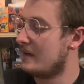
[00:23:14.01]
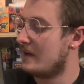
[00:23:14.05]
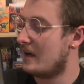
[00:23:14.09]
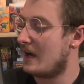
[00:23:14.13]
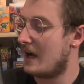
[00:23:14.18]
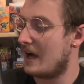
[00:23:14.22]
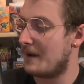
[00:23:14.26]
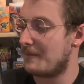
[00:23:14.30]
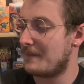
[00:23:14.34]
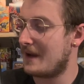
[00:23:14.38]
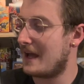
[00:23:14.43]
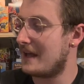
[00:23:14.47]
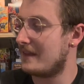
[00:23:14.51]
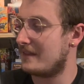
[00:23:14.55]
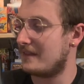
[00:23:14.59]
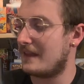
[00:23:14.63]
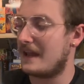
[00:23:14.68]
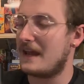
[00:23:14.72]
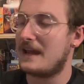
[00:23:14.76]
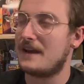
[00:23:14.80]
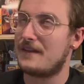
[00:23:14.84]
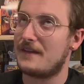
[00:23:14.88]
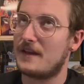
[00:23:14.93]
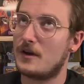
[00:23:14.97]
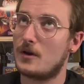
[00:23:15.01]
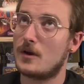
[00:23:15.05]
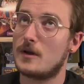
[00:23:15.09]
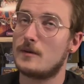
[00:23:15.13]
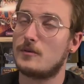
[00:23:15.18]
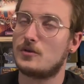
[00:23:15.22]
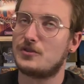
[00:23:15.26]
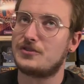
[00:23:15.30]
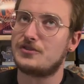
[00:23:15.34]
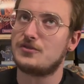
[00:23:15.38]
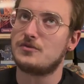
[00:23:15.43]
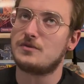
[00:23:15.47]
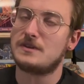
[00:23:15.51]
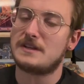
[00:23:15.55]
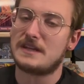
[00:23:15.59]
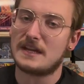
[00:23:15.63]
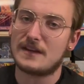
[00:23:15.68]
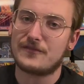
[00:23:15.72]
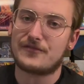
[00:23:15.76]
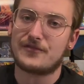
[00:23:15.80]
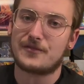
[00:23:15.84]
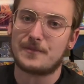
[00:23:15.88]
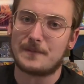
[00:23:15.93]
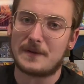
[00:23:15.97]
Um, not lend, they were able to
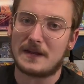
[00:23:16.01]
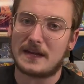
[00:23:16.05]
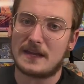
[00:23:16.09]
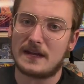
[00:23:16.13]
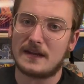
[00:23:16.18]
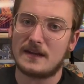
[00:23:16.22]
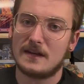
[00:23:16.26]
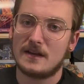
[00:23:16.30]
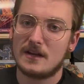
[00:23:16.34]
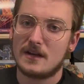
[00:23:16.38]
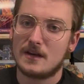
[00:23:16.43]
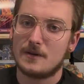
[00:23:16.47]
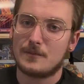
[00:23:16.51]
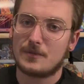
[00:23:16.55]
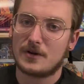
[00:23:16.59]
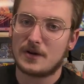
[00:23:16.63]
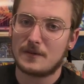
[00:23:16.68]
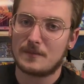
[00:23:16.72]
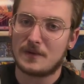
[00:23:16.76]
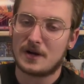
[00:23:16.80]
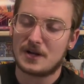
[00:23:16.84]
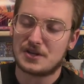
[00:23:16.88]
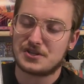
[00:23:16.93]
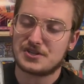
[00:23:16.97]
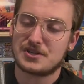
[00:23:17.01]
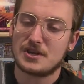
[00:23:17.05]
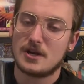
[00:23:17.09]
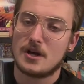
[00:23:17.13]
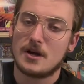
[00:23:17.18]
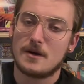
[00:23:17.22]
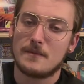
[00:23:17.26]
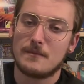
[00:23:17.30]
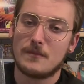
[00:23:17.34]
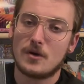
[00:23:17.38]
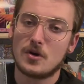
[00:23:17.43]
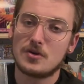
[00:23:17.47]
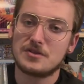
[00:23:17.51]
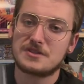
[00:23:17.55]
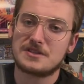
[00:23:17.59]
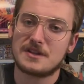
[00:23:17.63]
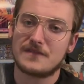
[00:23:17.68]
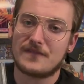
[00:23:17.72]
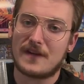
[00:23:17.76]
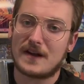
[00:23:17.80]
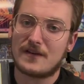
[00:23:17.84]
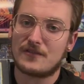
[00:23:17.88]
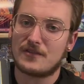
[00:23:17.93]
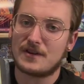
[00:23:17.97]
gift me pretty much most
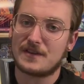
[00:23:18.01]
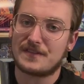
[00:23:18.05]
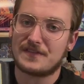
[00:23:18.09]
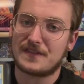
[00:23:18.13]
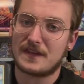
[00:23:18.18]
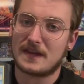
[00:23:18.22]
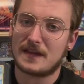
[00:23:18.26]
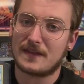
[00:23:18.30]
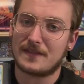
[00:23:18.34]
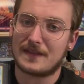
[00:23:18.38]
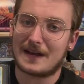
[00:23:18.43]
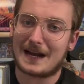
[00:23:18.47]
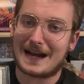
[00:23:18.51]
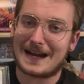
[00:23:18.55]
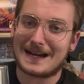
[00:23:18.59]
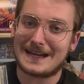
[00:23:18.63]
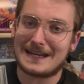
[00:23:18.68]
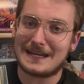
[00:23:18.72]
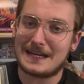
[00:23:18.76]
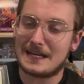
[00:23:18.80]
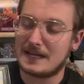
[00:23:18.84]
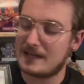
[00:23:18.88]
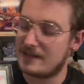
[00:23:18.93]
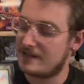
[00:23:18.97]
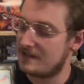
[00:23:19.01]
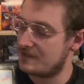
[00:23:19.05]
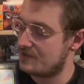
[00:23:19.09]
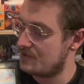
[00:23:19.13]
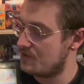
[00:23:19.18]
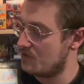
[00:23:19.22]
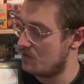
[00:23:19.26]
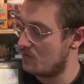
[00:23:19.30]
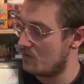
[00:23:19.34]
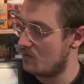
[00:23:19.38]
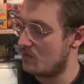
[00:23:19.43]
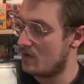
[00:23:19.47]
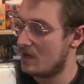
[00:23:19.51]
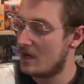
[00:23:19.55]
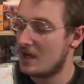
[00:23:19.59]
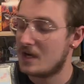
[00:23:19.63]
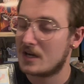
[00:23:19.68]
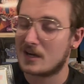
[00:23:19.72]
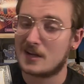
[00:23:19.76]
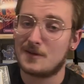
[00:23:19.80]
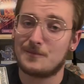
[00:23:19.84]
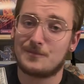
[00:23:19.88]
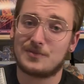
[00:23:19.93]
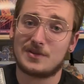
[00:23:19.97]
of everything that I needed to
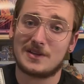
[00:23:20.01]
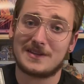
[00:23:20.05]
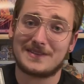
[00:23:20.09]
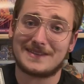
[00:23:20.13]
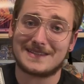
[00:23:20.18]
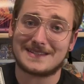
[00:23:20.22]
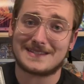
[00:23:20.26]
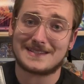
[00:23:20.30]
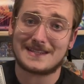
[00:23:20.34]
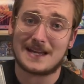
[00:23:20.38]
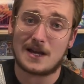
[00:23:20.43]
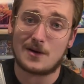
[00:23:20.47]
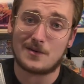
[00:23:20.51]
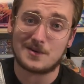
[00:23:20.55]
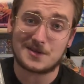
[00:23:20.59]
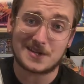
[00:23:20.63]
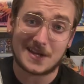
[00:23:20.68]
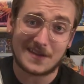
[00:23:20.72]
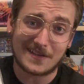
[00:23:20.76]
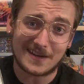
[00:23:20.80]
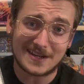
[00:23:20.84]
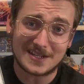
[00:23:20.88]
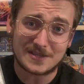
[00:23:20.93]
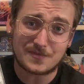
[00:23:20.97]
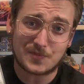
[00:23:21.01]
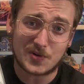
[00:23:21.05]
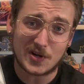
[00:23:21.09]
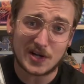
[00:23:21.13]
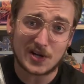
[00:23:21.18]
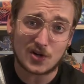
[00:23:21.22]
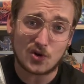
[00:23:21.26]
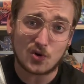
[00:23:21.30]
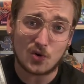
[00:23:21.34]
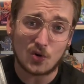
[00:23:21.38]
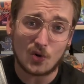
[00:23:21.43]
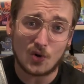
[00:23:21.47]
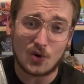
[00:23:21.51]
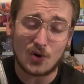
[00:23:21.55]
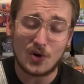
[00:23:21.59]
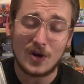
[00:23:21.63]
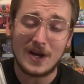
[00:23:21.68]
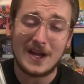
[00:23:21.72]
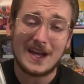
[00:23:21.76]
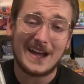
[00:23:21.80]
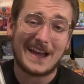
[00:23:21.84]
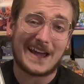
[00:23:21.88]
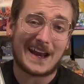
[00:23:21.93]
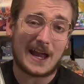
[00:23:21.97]
complete the set, which I think is pretty cool.
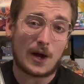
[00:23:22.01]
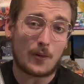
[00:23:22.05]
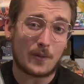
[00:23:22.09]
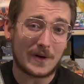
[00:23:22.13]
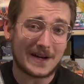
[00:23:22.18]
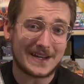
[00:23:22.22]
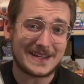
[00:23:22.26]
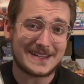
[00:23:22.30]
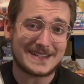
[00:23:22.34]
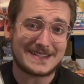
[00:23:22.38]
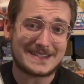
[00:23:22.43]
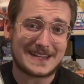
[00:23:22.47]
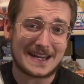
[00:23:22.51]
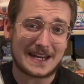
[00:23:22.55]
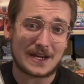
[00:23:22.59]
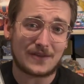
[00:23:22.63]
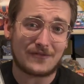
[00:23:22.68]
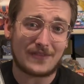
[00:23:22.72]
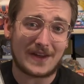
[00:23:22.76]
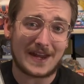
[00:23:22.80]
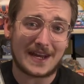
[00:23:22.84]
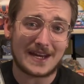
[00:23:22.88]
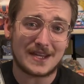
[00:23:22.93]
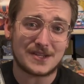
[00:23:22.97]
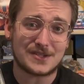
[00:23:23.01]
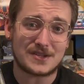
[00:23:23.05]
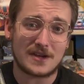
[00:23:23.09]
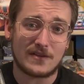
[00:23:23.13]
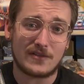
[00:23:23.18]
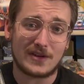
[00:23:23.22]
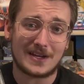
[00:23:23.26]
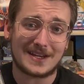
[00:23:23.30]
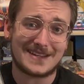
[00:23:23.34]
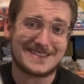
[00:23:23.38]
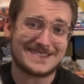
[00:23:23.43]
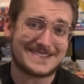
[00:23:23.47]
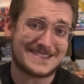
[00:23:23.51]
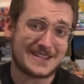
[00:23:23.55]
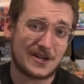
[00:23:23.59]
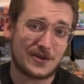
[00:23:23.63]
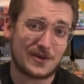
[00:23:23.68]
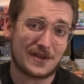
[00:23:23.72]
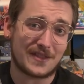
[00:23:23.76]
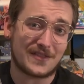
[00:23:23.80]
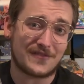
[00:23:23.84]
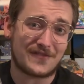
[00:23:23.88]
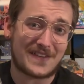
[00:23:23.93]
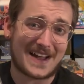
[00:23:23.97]
And I wanted to take advantage of it
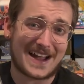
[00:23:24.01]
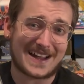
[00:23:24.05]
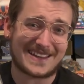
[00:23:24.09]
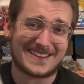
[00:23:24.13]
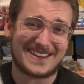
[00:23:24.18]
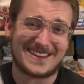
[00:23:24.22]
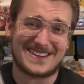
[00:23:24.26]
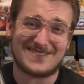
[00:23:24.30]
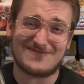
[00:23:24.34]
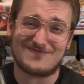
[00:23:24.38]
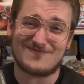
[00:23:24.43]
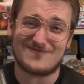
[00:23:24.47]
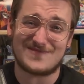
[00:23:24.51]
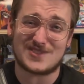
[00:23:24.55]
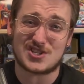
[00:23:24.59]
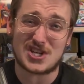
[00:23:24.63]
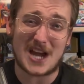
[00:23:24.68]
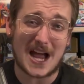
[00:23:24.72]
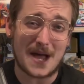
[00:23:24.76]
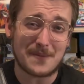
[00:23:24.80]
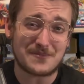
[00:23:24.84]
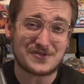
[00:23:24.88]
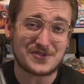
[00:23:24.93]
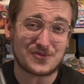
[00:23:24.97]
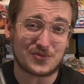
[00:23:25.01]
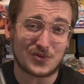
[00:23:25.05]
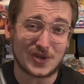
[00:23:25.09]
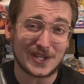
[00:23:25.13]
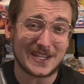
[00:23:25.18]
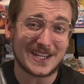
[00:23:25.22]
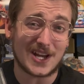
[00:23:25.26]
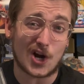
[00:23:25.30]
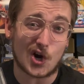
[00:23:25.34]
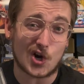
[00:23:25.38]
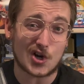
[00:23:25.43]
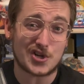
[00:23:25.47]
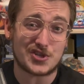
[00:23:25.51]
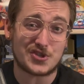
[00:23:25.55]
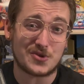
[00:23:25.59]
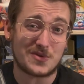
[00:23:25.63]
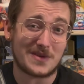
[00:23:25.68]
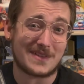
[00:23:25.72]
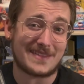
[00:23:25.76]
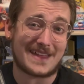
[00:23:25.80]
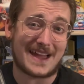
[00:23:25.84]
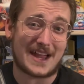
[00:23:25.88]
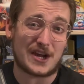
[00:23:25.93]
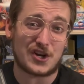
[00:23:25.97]
considering the fact that shops really aren't
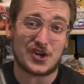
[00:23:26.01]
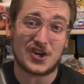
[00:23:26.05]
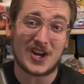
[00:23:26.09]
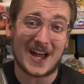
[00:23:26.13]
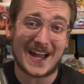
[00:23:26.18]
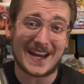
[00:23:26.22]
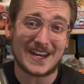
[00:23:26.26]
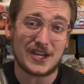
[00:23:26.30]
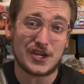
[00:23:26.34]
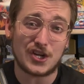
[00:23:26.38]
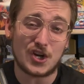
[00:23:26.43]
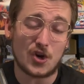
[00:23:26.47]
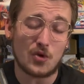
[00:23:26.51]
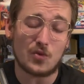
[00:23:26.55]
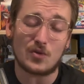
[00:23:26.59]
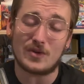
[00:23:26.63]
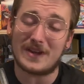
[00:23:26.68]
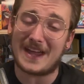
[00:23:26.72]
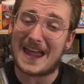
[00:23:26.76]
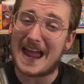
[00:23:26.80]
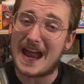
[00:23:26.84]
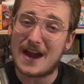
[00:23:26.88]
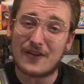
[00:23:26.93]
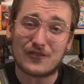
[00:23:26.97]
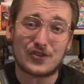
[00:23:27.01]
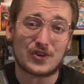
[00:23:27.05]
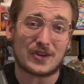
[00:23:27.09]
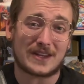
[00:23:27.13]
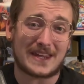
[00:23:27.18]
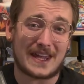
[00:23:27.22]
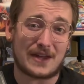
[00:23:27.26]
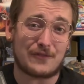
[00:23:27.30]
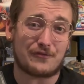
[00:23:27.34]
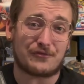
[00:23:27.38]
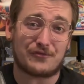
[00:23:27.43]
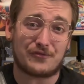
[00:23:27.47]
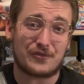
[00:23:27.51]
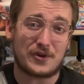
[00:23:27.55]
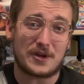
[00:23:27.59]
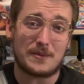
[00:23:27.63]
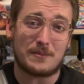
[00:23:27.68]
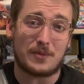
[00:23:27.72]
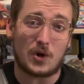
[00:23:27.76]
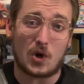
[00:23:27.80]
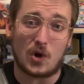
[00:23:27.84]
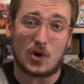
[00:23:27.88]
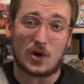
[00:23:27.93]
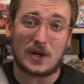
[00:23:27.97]
doing that. You're not, you don't ever get free
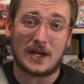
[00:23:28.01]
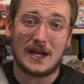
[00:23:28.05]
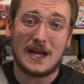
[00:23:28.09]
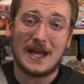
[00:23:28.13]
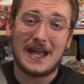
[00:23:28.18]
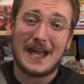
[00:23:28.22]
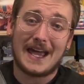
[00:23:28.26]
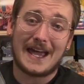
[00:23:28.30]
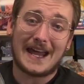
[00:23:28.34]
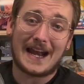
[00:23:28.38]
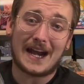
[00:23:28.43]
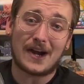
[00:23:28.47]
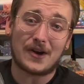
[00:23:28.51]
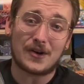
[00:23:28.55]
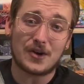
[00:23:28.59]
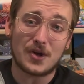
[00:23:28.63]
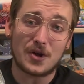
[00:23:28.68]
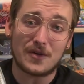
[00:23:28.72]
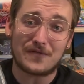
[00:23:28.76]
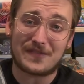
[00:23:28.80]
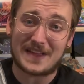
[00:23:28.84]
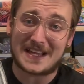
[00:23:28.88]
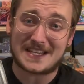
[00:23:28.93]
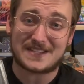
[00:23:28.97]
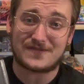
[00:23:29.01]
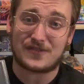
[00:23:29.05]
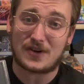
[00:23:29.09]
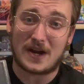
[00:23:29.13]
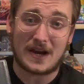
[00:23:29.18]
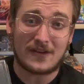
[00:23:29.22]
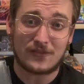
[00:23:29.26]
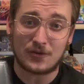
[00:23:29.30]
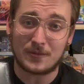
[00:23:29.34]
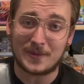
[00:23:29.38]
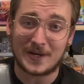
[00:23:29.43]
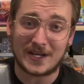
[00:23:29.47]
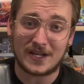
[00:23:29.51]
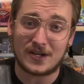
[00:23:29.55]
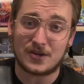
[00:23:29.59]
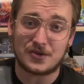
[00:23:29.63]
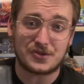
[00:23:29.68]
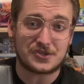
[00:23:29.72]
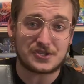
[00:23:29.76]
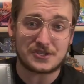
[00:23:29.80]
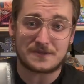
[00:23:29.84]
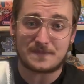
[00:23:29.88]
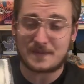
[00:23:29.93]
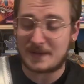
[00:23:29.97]
bulk. And I don't know if that's for everybody or
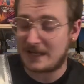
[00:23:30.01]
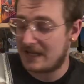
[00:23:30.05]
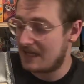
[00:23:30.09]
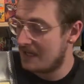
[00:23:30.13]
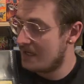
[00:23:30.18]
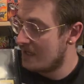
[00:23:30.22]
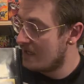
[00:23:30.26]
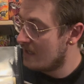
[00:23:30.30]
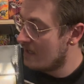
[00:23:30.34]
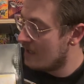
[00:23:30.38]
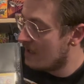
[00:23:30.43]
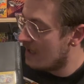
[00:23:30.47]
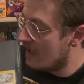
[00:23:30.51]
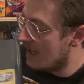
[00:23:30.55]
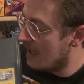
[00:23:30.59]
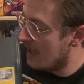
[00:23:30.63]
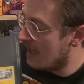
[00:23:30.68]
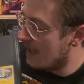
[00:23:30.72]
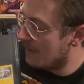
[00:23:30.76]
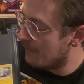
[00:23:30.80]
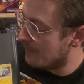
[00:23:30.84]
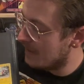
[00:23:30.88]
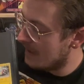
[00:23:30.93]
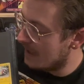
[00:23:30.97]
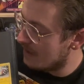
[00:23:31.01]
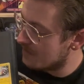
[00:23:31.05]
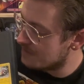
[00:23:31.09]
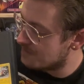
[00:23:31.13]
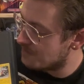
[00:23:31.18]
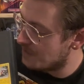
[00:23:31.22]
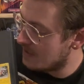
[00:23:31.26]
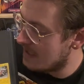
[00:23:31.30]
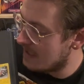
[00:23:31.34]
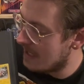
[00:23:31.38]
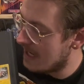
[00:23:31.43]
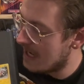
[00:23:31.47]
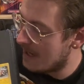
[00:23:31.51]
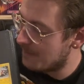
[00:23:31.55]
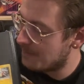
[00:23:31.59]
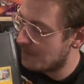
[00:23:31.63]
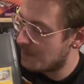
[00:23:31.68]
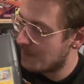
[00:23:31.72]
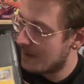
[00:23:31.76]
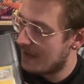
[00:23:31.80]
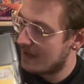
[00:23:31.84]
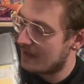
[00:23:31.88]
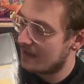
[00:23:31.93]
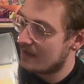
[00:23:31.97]
just me, um, but I was pretty happy
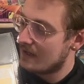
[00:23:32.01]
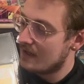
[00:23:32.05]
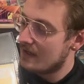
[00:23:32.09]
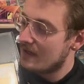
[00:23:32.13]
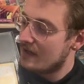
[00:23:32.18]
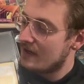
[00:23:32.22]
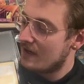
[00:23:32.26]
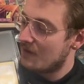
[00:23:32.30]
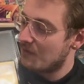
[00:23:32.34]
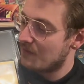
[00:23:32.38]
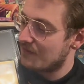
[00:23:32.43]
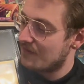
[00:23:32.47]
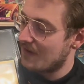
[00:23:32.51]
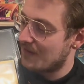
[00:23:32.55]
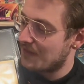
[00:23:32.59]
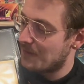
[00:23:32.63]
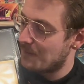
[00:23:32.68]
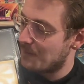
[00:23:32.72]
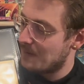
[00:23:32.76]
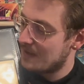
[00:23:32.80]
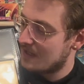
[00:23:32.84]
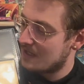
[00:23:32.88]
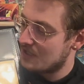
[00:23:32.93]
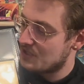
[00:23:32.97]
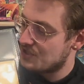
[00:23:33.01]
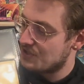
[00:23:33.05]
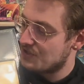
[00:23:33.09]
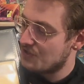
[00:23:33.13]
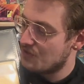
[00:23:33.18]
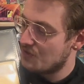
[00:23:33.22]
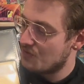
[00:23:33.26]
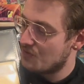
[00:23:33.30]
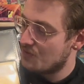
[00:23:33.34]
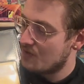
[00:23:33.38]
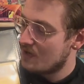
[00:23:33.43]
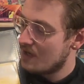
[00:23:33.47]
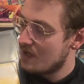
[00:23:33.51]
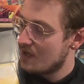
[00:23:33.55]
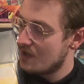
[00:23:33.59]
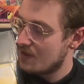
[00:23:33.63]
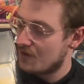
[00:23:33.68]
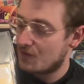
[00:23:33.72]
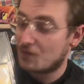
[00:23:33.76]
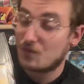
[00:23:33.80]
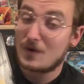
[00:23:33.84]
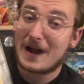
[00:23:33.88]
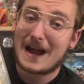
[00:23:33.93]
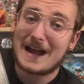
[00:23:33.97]
about it. Here we've got the Pikachu, the
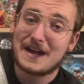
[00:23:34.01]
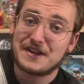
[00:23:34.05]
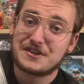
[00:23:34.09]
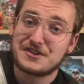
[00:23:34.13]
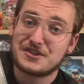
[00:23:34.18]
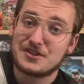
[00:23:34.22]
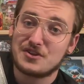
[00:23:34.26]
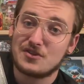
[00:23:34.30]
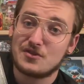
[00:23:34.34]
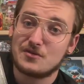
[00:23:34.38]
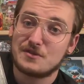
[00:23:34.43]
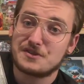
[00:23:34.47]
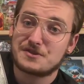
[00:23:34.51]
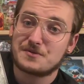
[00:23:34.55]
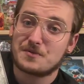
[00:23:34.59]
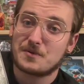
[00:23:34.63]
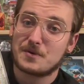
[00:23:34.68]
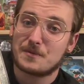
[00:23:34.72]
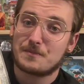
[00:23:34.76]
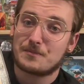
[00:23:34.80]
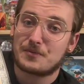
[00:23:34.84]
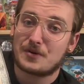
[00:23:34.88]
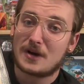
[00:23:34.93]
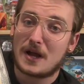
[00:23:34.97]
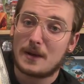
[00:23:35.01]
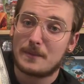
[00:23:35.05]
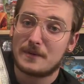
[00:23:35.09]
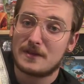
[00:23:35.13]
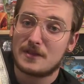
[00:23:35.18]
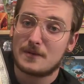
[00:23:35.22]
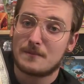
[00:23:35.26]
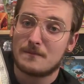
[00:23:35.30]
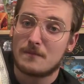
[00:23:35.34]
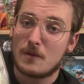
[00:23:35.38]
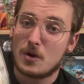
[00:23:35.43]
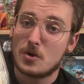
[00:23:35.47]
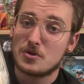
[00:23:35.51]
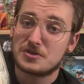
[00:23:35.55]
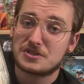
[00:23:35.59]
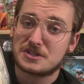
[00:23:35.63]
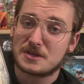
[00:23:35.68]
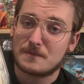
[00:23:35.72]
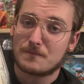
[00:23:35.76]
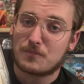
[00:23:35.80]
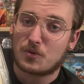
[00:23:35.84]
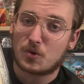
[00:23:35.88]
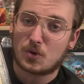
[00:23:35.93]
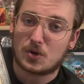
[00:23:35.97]
Raichu, which were probably the most
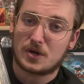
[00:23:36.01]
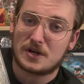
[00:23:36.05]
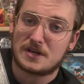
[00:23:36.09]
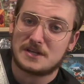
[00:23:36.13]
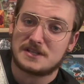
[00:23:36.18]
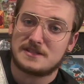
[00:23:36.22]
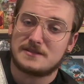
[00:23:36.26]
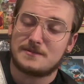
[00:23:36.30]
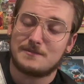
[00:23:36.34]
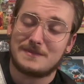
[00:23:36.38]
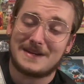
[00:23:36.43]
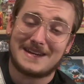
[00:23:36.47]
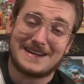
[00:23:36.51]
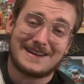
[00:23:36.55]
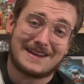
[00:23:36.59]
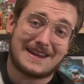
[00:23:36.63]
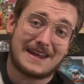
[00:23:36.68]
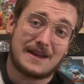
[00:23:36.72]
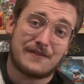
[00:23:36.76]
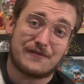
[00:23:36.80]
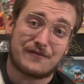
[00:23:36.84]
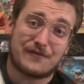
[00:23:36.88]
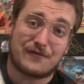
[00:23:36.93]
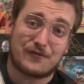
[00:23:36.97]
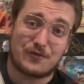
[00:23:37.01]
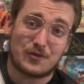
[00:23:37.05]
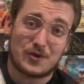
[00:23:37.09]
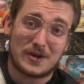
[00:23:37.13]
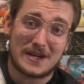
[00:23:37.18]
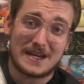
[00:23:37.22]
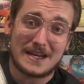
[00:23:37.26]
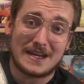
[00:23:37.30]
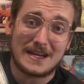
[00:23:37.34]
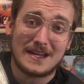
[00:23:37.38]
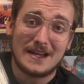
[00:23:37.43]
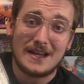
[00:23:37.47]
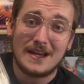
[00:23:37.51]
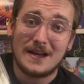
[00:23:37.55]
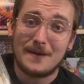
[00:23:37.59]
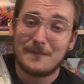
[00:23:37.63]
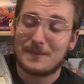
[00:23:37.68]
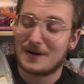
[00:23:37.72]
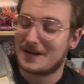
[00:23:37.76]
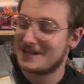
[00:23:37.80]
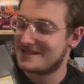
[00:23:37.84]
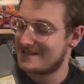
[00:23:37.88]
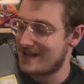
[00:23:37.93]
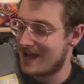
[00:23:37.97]
important to me to get free
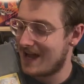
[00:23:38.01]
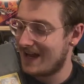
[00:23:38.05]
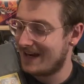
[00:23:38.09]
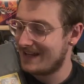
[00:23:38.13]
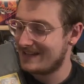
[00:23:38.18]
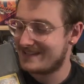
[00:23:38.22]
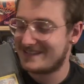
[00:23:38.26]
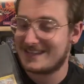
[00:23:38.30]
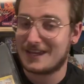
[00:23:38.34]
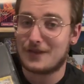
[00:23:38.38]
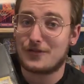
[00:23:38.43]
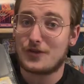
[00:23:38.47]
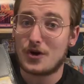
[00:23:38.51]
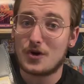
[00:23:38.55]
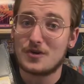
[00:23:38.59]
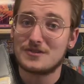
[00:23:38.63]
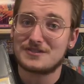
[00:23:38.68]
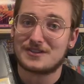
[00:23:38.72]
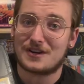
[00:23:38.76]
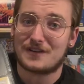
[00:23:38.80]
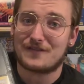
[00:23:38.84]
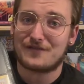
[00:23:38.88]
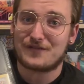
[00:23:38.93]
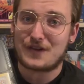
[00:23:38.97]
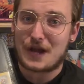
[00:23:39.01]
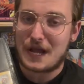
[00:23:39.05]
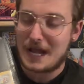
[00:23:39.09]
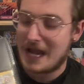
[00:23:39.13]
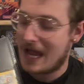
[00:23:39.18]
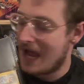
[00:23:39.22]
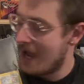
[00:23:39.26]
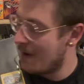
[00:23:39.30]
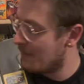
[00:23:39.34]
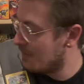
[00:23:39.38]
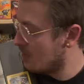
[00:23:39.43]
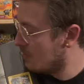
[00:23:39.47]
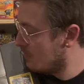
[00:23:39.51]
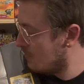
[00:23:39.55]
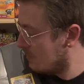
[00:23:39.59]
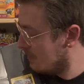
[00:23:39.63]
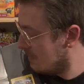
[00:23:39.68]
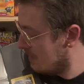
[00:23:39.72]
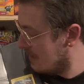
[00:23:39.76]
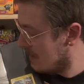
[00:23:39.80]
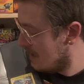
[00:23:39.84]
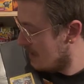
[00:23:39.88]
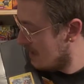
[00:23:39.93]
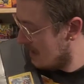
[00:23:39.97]
because honestly, those are phenomenal.